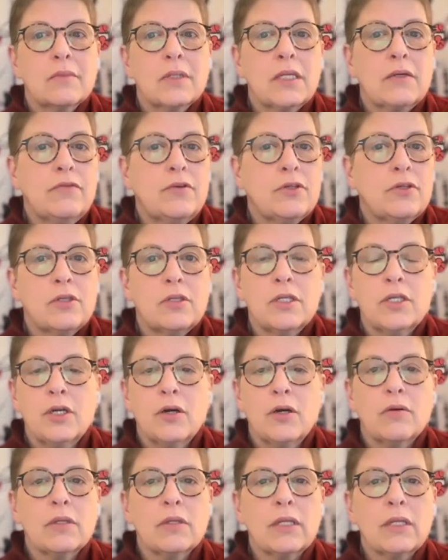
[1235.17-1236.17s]
If a
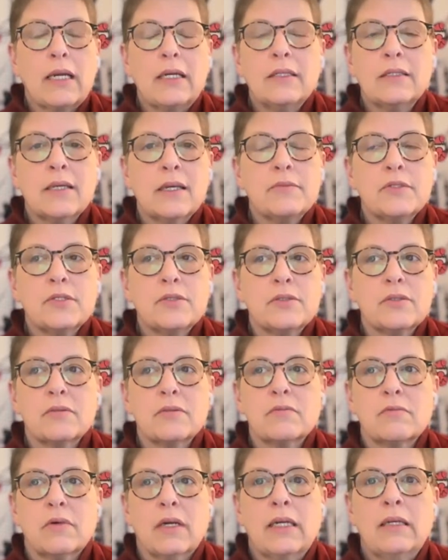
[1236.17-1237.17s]
lot of times,
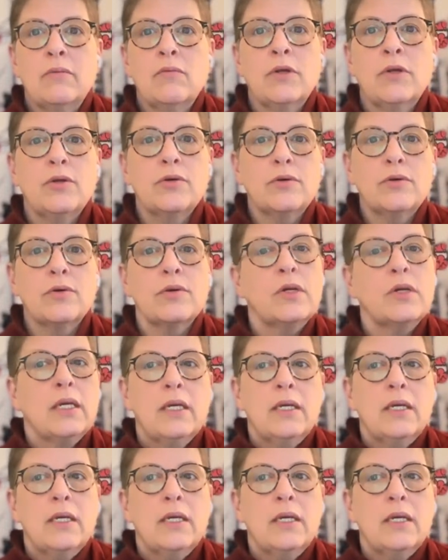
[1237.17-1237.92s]
right, when you're